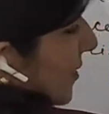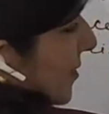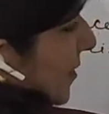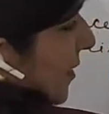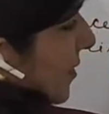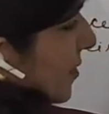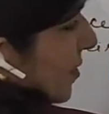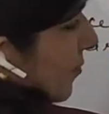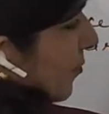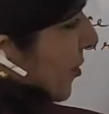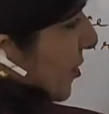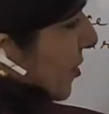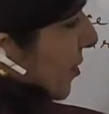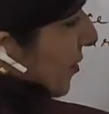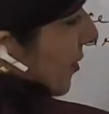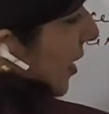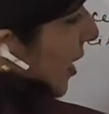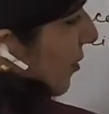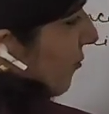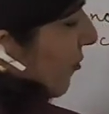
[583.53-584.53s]
centimeter
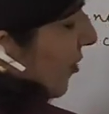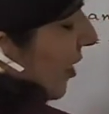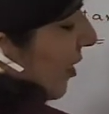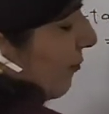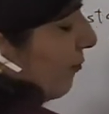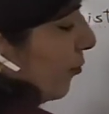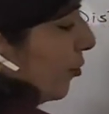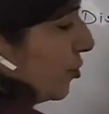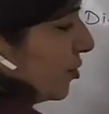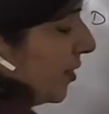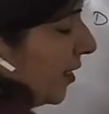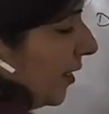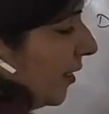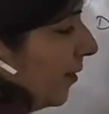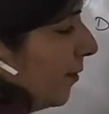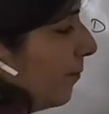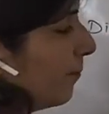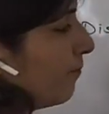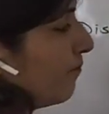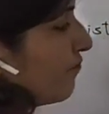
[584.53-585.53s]
that we have put
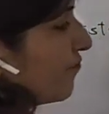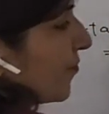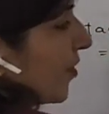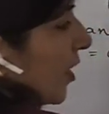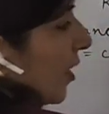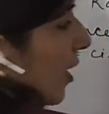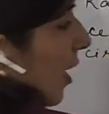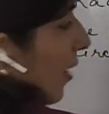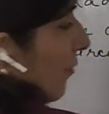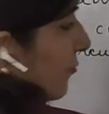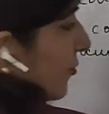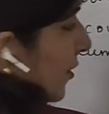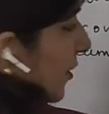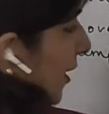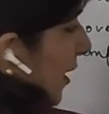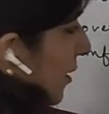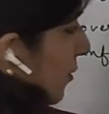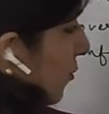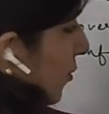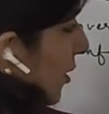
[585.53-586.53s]
here. After
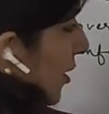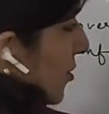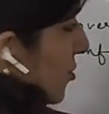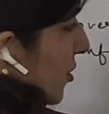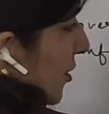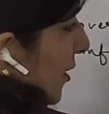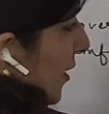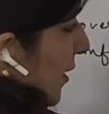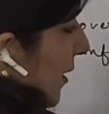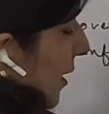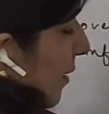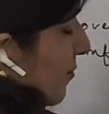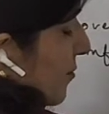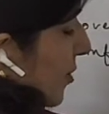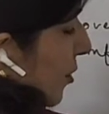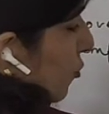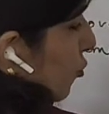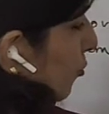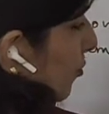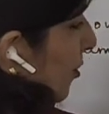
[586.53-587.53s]
calculation it comes
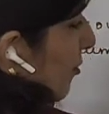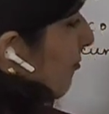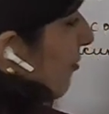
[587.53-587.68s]
out to be